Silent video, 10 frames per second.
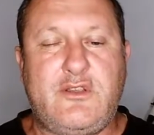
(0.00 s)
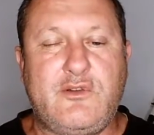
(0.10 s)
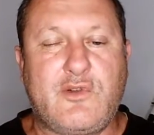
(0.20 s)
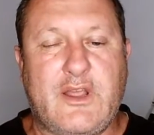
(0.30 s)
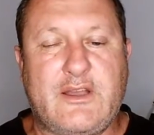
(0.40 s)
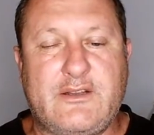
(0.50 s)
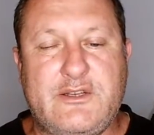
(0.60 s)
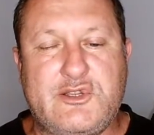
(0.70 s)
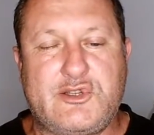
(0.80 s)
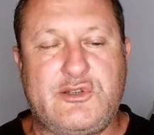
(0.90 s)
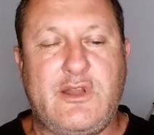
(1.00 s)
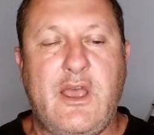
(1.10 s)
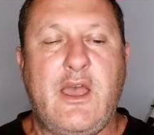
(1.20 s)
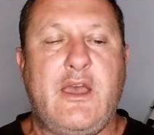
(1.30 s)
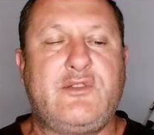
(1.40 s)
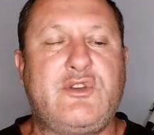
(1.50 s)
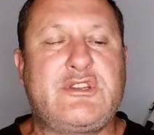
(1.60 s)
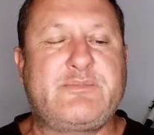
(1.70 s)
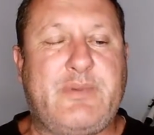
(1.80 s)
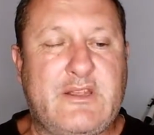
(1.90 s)
due recognition and
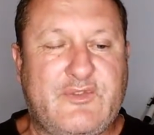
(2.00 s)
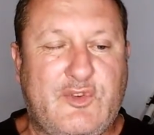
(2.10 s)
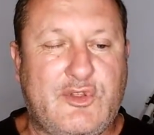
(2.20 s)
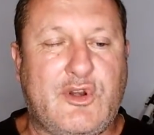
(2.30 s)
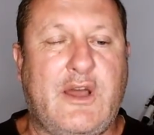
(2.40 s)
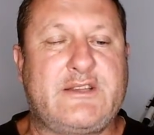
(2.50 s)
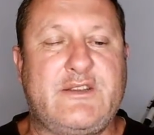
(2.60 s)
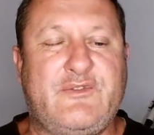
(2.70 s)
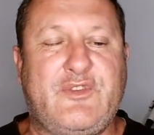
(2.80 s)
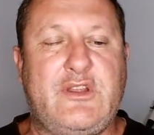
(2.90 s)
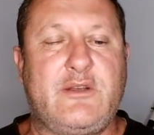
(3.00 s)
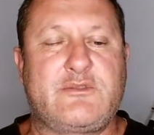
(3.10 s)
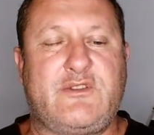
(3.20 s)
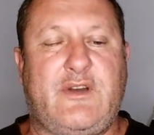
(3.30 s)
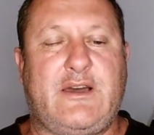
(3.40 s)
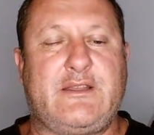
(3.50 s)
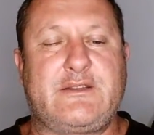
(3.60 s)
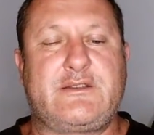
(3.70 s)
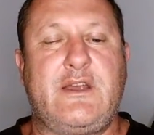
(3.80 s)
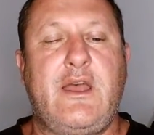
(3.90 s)
respect for the rights and freedoms of
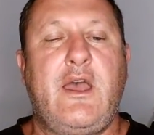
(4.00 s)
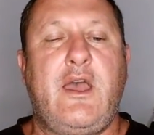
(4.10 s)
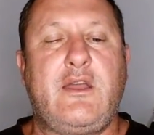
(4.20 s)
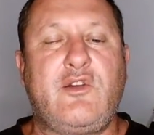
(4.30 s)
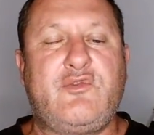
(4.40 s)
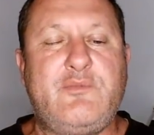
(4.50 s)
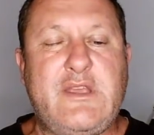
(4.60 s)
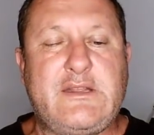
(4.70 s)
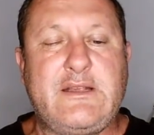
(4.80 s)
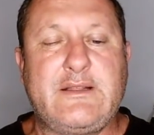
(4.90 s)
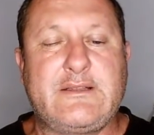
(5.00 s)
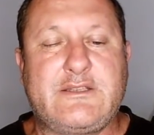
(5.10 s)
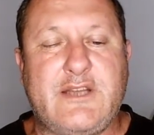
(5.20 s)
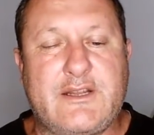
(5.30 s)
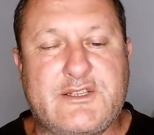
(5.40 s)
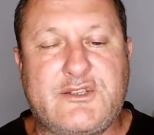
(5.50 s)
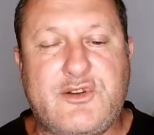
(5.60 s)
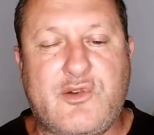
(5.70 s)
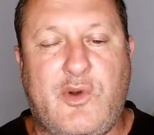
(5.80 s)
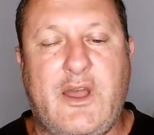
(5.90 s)
others, and of meeting the just
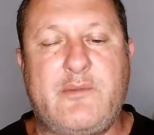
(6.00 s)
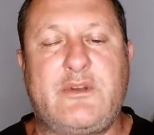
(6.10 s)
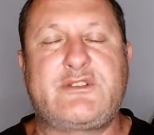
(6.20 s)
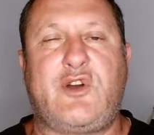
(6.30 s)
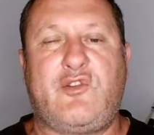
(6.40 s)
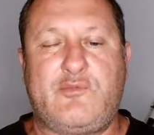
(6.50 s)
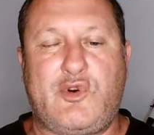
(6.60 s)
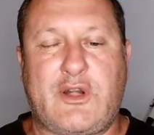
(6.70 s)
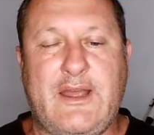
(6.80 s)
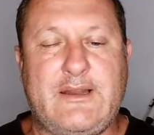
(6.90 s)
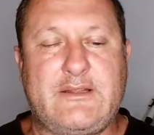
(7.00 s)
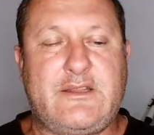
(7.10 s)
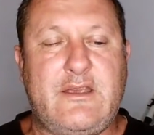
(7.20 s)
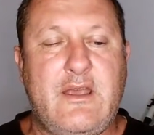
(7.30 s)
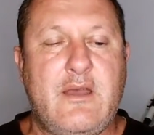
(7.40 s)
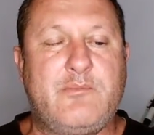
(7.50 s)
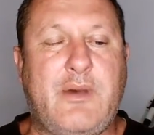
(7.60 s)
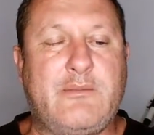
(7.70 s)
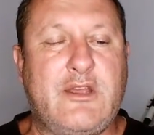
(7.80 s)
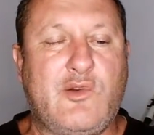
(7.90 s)
requirements of morality,
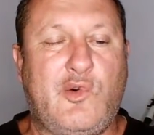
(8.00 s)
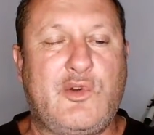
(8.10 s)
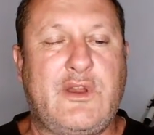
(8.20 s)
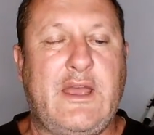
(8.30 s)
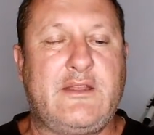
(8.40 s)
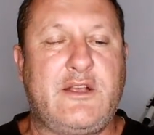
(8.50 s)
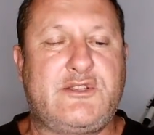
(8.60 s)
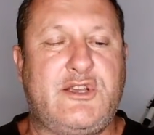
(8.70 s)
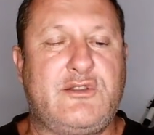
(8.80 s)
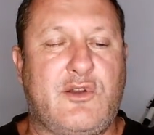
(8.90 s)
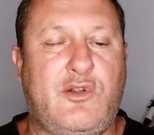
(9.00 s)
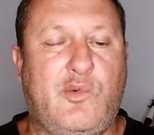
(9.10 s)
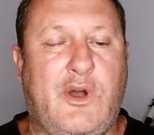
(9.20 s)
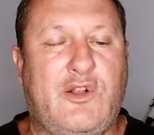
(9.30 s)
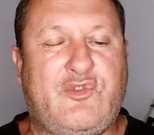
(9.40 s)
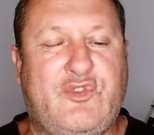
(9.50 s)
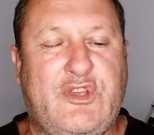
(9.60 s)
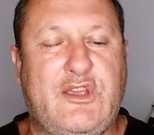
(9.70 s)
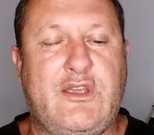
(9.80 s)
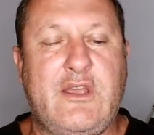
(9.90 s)
public order, and the general
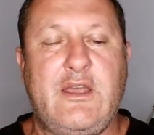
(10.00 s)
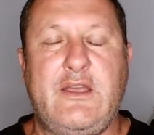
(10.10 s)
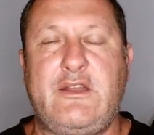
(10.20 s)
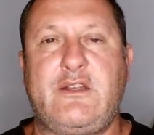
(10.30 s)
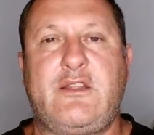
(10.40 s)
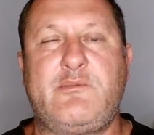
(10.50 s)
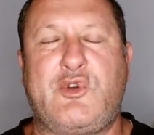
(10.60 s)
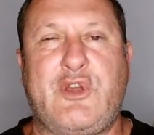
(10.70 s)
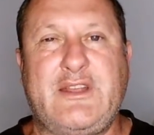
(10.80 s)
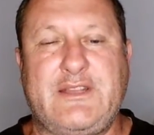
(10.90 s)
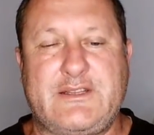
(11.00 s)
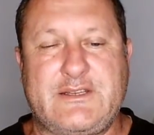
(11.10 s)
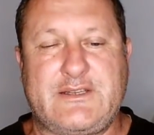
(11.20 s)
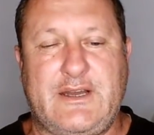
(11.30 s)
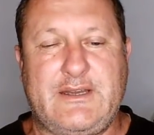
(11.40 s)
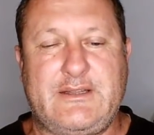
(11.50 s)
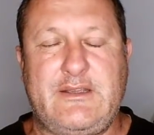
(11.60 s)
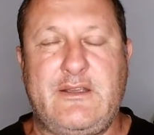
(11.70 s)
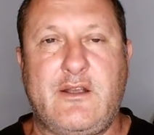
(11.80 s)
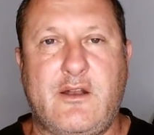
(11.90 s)
welfare in a democratic
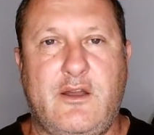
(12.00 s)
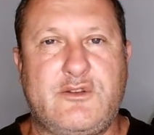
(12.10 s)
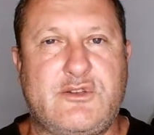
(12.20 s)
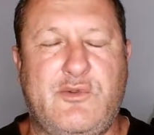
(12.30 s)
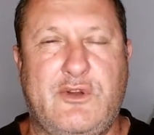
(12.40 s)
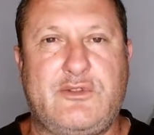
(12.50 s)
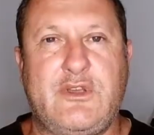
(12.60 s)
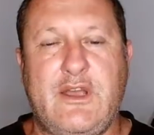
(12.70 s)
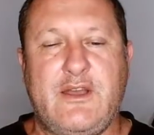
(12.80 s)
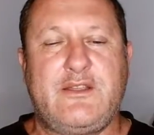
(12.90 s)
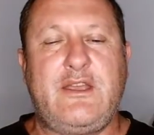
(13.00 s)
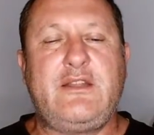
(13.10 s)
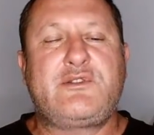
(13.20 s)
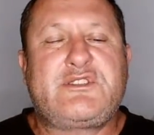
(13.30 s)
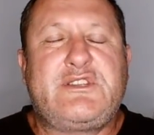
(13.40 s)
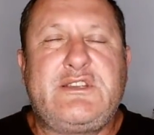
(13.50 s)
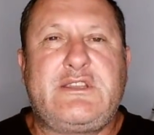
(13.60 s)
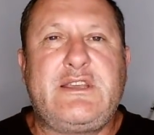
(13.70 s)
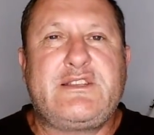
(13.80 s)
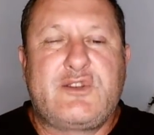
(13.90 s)
society. Close quote. The interesting
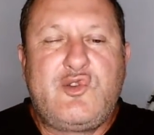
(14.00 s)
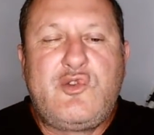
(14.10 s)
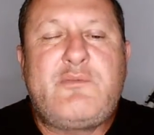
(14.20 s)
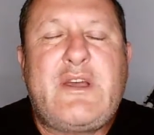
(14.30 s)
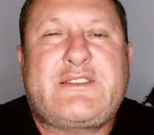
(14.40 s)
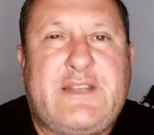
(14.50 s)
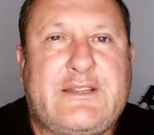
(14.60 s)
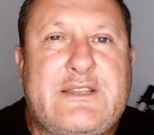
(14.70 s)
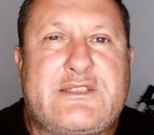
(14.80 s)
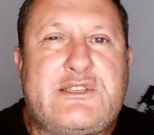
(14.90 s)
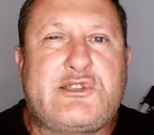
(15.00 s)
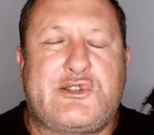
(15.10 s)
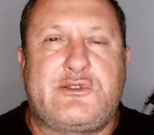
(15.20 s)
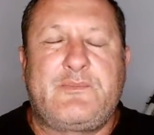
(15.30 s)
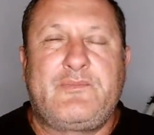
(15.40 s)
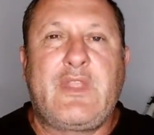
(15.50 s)
thing is, who makes that decision?